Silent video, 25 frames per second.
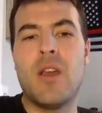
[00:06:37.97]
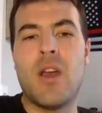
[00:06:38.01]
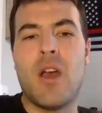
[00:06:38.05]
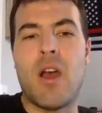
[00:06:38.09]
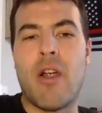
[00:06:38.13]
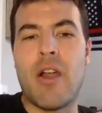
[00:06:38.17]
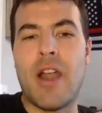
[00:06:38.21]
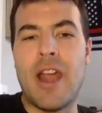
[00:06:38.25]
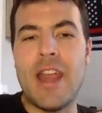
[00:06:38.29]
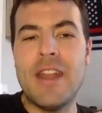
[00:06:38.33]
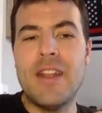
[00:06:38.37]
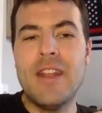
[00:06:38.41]

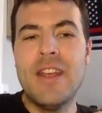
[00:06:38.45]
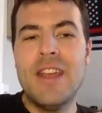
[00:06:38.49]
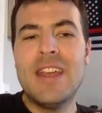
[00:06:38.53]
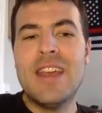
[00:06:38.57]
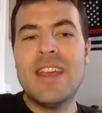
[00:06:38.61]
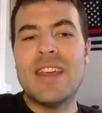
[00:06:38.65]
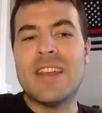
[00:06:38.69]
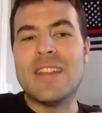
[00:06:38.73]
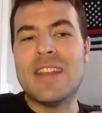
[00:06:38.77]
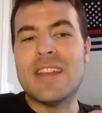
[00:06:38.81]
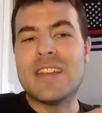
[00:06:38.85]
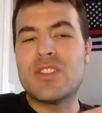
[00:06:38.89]
All right,
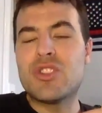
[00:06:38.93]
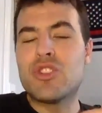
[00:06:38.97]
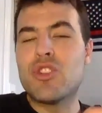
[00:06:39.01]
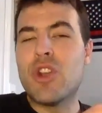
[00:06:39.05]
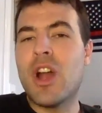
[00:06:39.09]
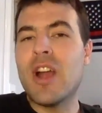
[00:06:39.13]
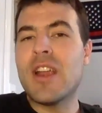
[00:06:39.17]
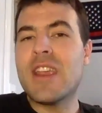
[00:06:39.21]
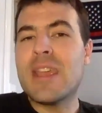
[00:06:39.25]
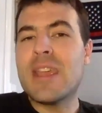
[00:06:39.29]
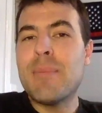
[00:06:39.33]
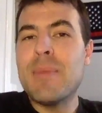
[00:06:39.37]
this
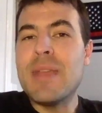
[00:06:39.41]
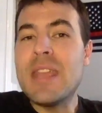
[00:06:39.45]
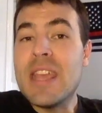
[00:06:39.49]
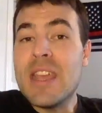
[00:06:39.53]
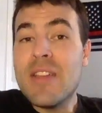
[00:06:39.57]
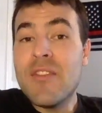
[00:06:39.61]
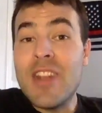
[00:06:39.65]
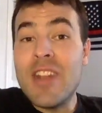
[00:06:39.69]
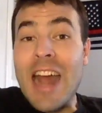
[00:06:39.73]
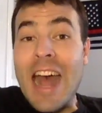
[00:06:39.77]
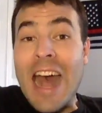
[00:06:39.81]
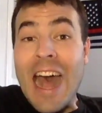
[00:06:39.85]
drug can be
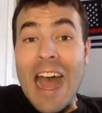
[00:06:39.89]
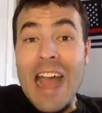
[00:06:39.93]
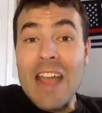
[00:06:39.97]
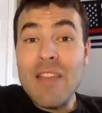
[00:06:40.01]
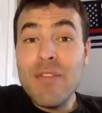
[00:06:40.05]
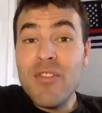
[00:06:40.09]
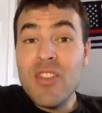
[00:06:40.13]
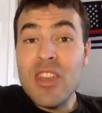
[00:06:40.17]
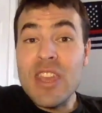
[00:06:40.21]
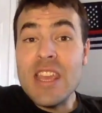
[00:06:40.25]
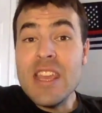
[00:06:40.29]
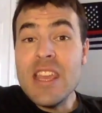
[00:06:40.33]
given
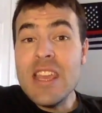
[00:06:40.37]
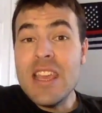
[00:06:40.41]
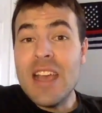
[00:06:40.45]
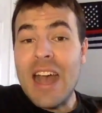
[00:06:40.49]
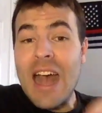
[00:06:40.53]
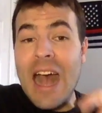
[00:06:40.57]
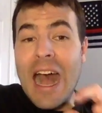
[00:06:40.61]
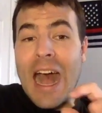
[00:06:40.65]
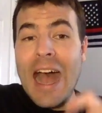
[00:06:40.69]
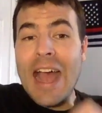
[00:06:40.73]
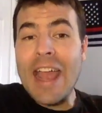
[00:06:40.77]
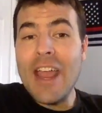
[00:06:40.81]
IV,
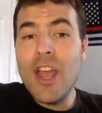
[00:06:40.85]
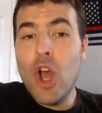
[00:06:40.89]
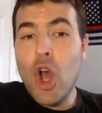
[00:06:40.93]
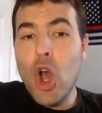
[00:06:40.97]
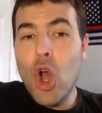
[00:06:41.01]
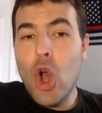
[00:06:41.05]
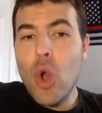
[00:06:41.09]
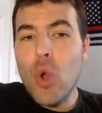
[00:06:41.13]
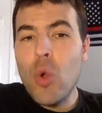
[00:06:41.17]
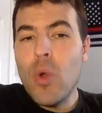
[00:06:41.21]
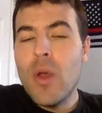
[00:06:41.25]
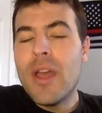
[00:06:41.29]

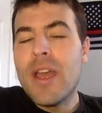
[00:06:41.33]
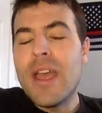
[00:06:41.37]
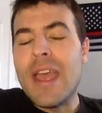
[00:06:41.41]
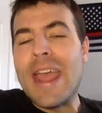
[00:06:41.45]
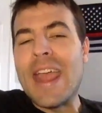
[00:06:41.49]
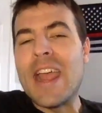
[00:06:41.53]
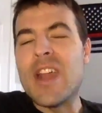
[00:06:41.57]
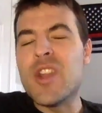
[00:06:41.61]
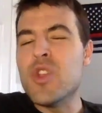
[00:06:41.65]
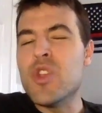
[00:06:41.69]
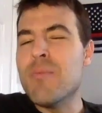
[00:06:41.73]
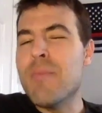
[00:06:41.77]
IO,
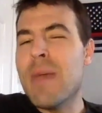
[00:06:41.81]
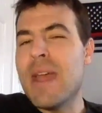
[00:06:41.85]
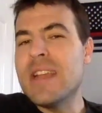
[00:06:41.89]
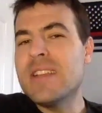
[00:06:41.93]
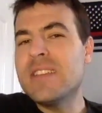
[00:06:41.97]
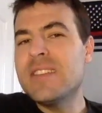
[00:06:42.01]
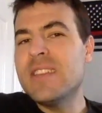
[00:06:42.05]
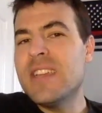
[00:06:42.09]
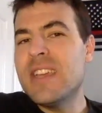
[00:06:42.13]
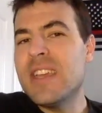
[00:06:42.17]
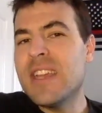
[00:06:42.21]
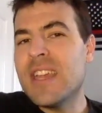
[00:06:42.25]
and you may
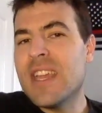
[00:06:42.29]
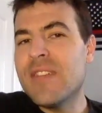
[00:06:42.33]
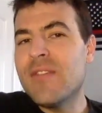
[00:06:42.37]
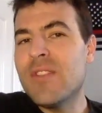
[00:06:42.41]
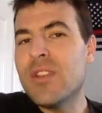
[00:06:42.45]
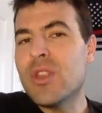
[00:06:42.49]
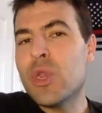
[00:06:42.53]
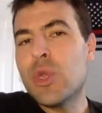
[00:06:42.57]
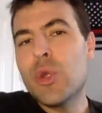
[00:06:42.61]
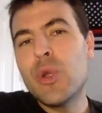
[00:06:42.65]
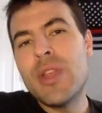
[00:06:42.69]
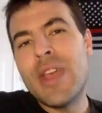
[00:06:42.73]
see it
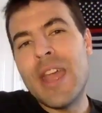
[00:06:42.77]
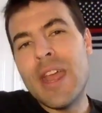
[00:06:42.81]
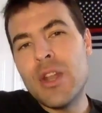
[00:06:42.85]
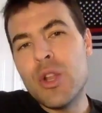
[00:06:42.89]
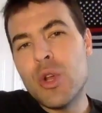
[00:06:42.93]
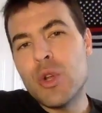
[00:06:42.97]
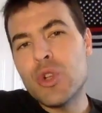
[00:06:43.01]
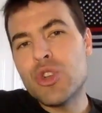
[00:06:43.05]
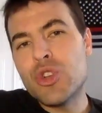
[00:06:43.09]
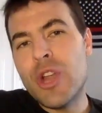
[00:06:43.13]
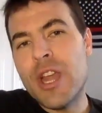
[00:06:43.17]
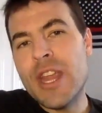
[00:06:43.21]
given through the
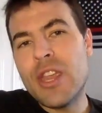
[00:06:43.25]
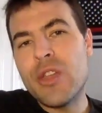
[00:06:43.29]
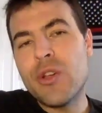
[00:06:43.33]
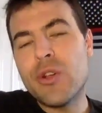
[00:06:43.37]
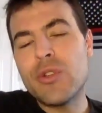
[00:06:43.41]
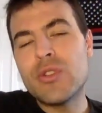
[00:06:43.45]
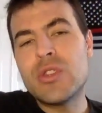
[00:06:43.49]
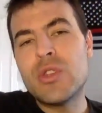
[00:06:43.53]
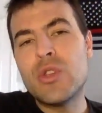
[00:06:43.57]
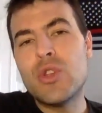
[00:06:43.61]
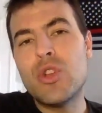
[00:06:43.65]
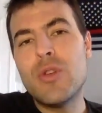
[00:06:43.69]

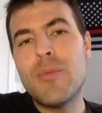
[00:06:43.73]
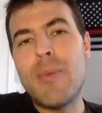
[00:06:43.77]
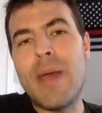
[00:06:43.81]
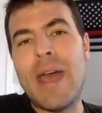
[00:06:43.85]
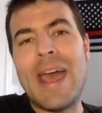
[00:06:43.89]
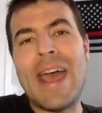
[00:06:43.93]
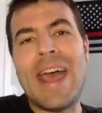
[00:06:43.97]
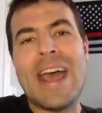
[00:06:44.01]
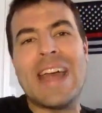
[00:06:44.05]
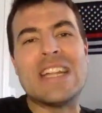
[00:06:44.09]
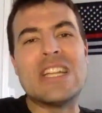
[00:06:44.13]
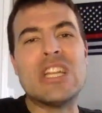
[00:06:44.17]
endotracheal tube
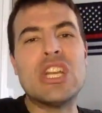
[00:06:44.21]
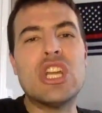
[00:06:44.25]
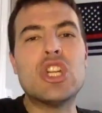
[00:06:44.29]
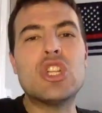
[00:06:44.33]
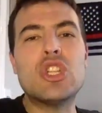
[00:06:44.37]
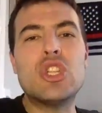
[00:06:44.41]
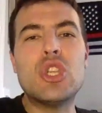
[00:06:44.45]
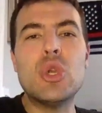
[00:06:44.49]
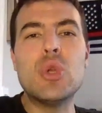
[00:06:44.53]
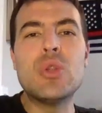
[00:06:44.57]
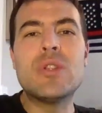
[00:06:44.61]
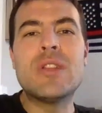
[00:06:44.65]
at
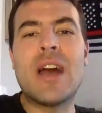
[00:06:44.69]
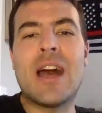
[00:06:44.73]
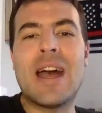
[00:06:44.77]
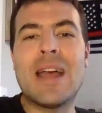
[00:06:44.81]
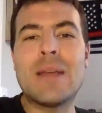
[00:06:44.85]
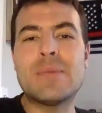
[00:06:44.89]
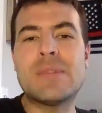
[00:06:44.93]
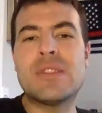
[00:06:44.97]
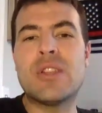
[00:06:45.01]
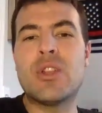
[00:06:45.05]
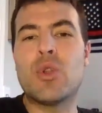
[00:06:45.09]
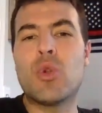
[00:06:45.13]
2
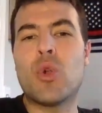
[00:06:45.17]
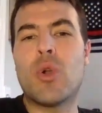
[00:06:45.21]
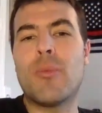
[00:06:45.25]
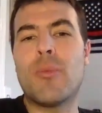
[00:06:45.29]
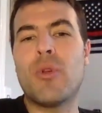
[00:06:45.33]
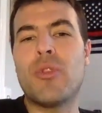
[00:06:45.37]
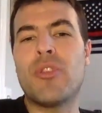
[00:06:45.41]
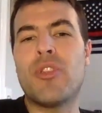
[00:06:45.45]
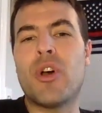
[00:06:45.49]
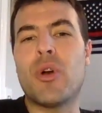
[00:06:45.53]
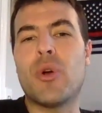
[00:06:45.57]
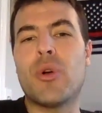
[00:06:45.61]
times the
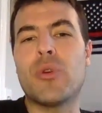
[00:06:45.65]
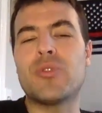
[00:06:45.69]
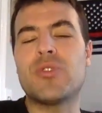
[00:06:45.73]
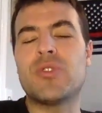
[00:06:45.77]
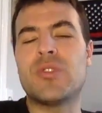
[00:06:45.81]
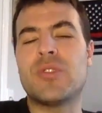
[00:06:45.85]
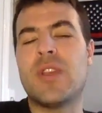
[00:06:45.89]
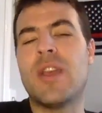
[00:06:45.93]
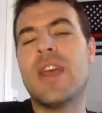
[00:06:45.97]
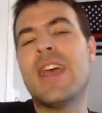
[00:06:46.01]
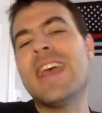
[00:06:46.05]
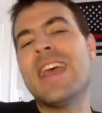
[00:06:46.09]
normal
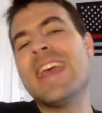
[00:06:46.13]
dose.